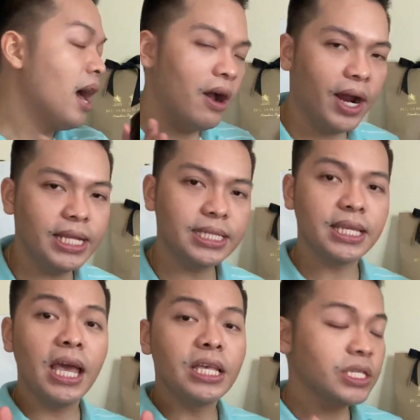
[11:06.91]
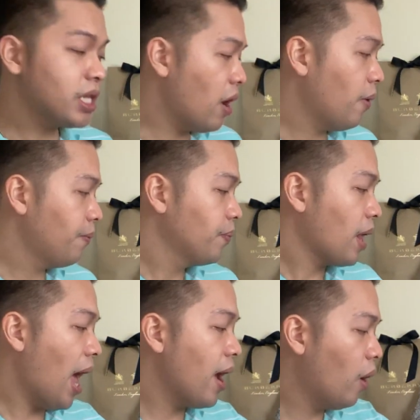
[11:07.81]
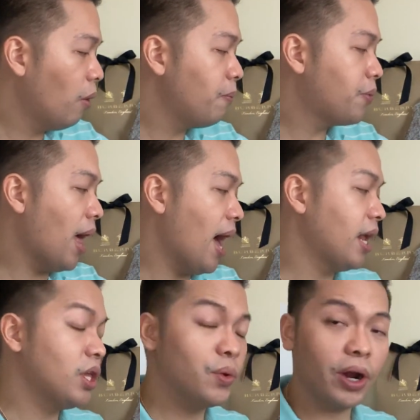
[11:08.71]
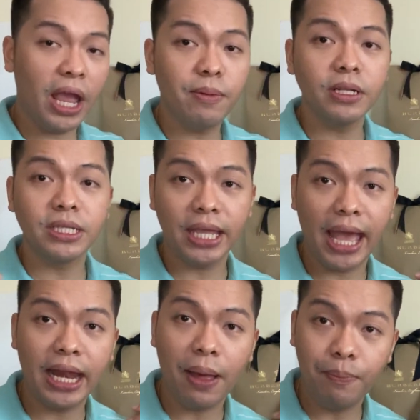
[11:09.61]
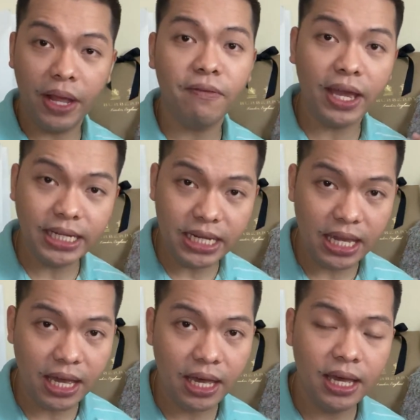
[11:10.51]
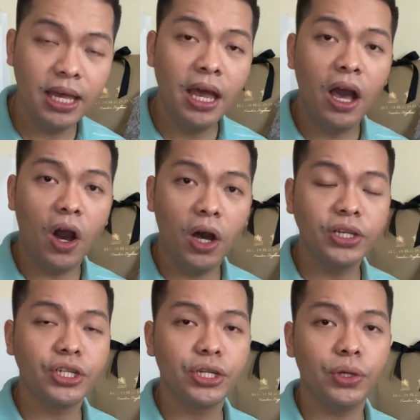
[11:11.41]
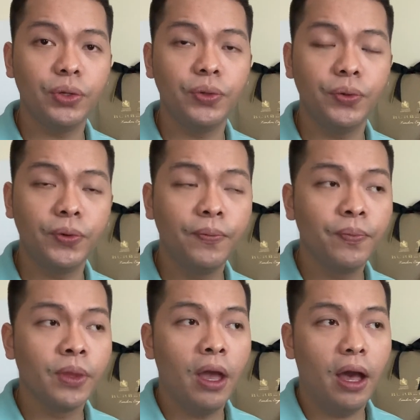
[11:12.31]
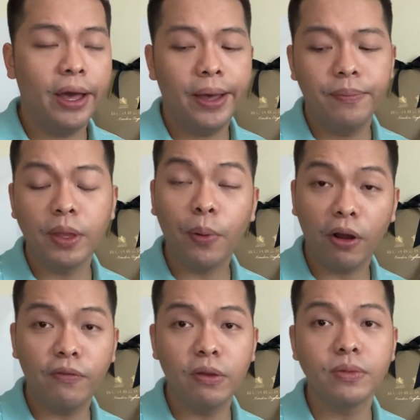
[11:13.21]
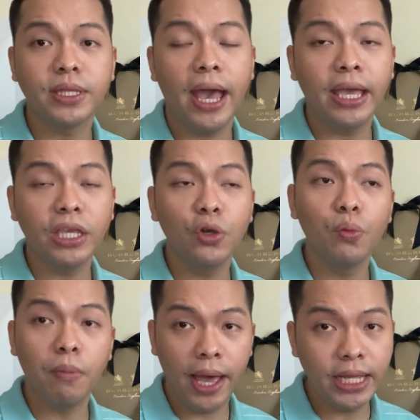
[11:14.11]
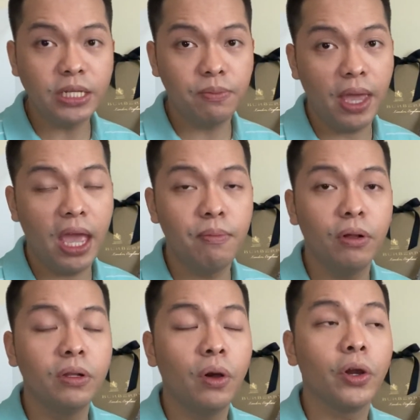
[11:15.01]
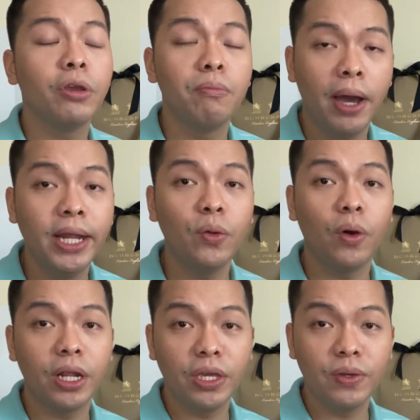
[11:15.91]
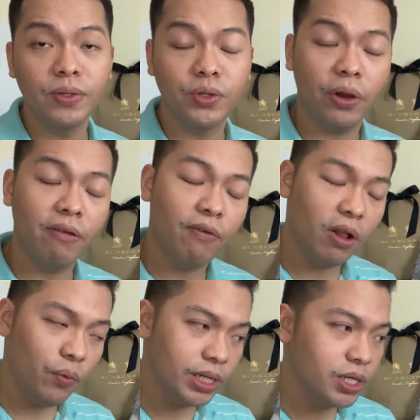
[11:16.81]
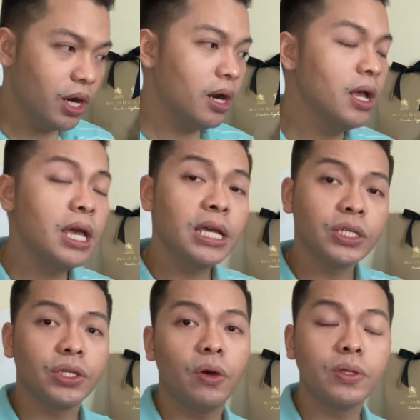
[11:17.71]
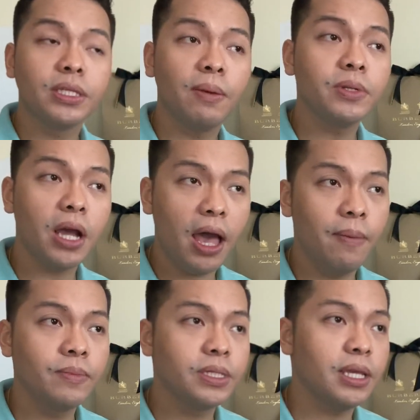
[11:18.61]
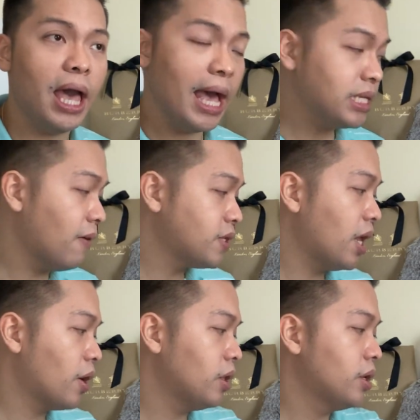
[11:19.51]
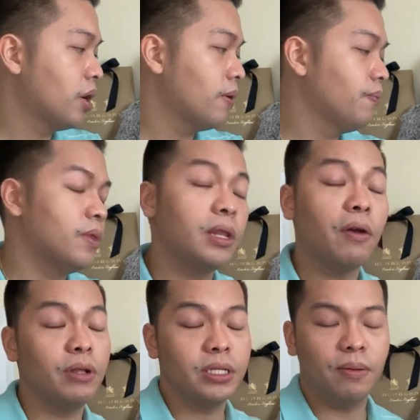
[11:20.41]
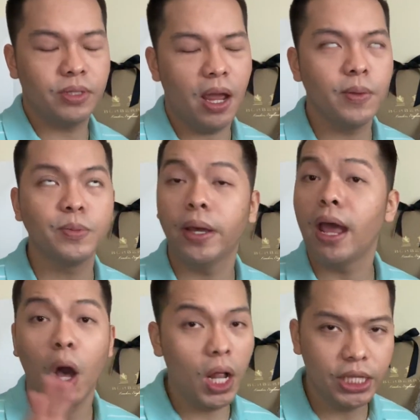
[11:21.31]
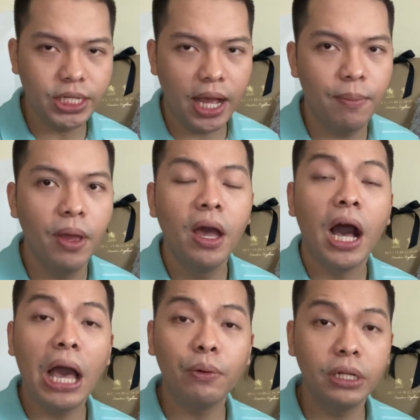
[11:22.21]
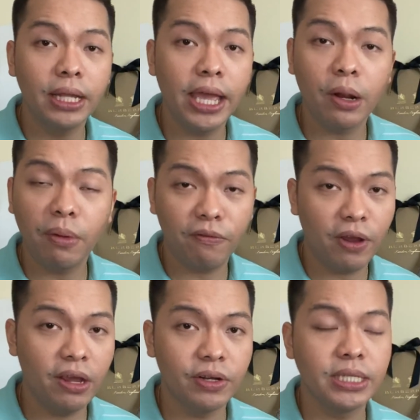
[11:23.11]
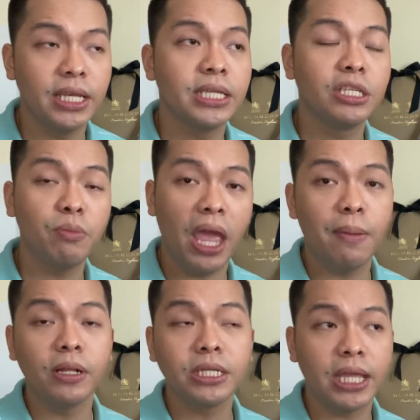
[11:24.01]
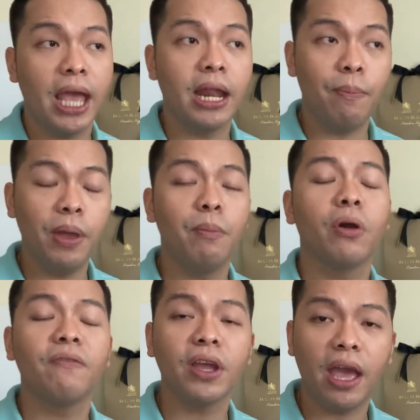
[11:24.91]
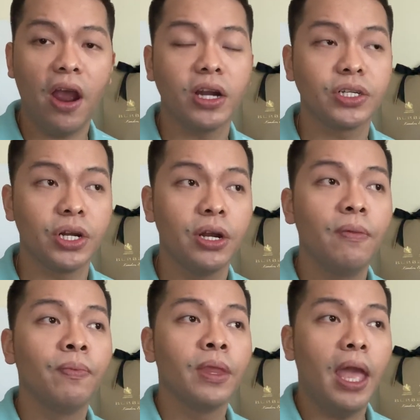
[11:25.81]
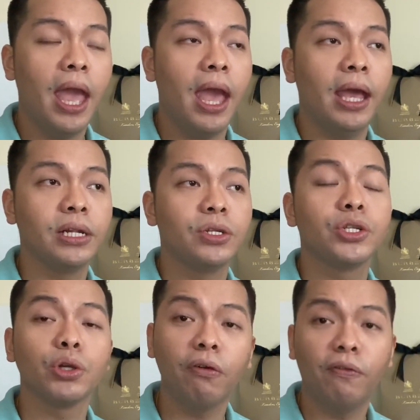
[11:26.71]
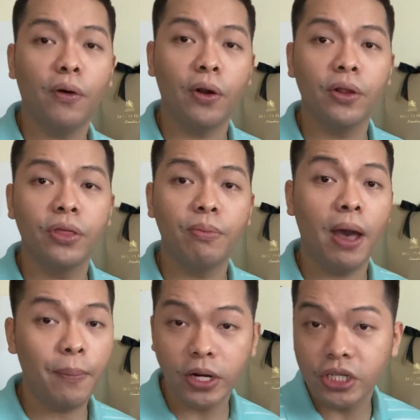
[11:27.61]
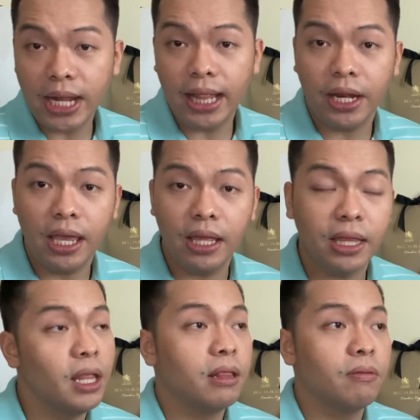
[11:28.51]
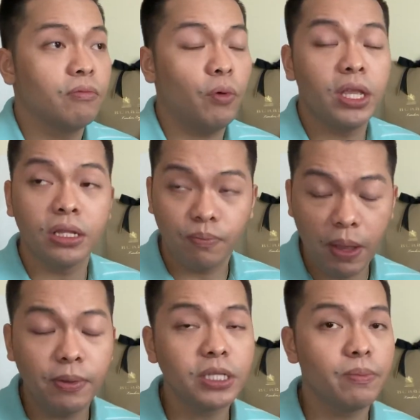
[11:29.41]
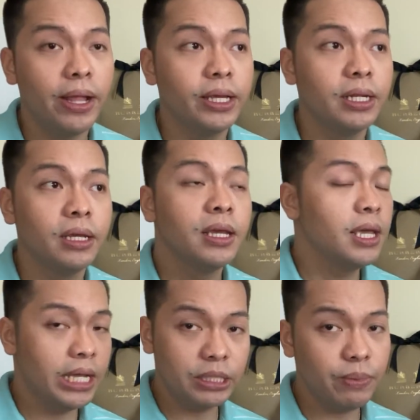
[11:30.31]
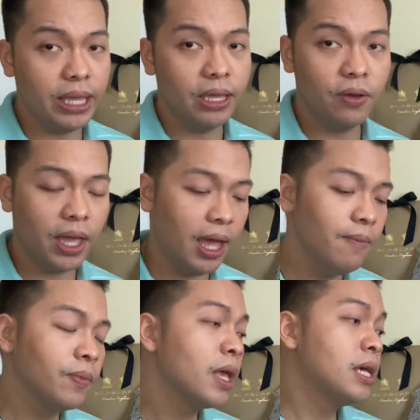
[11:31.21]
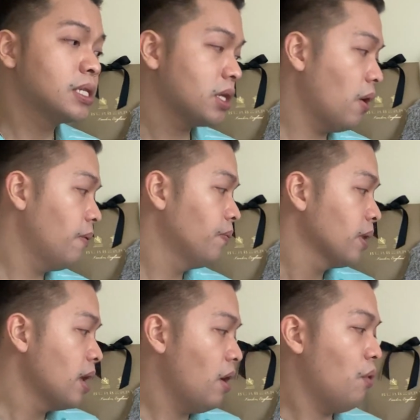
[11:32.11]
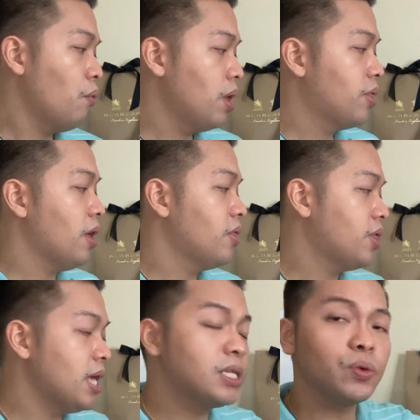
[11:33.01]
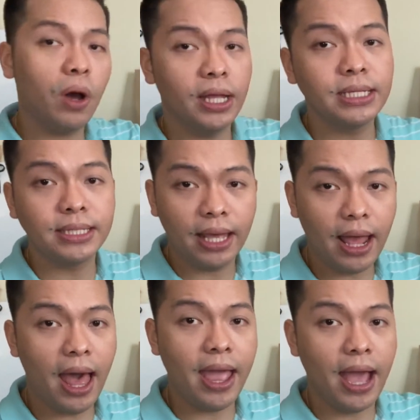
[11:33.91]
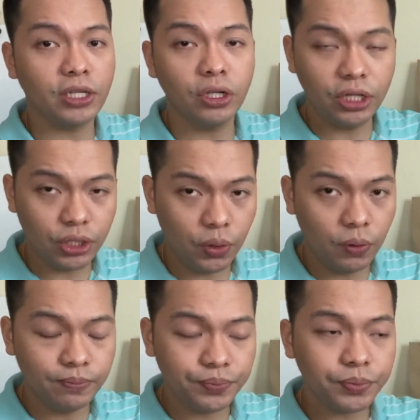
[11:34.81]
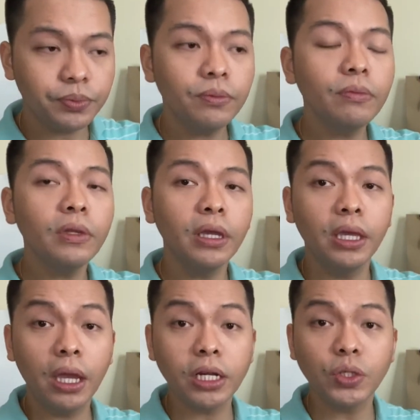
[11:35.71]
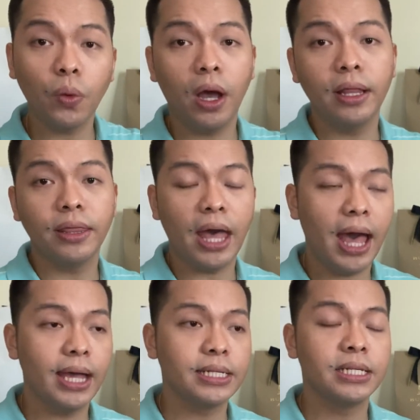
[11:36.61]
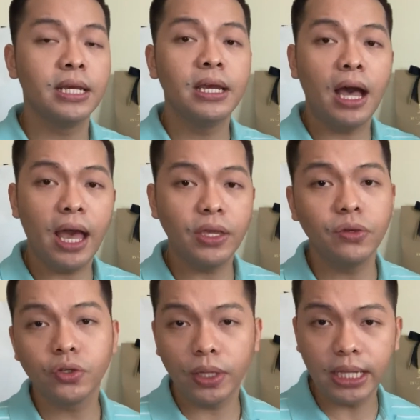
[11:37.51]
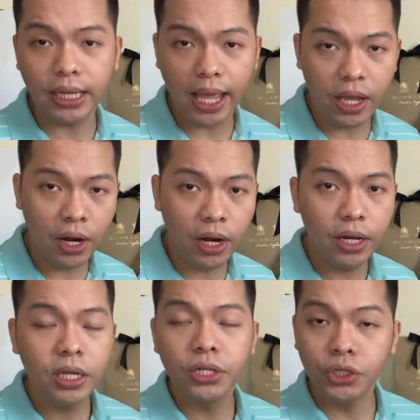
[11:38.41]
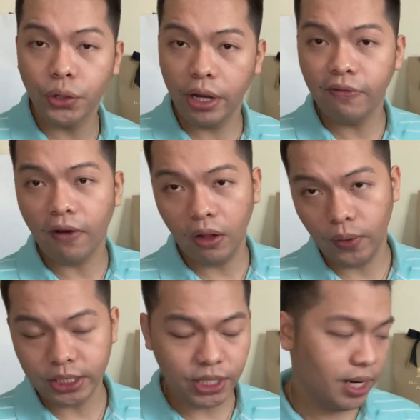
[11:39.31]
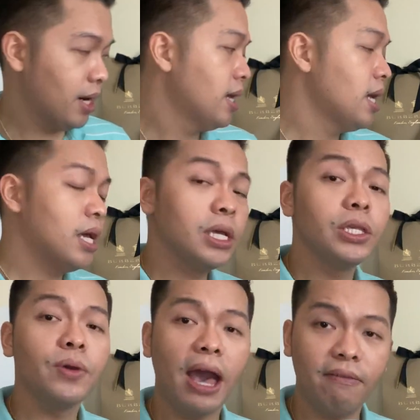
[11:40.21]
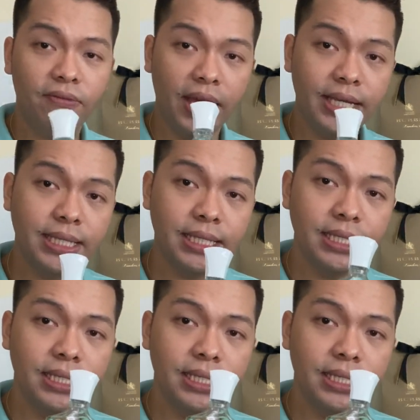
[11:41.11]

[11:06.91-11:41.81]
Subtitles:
Alright, so I hope that you were able to get a bit of idea onto the perfumes that you might be able or you might want to use during fall winter. So sometimes, as I've said earlier, not really sometimes, but all the time, I would layer my fragrances to be able to get a bit more of a character and to show forth my personality, that when people smell it, it's me, okay? So with these ones that I actually do, here's one that I usually layer during fall winter. You have this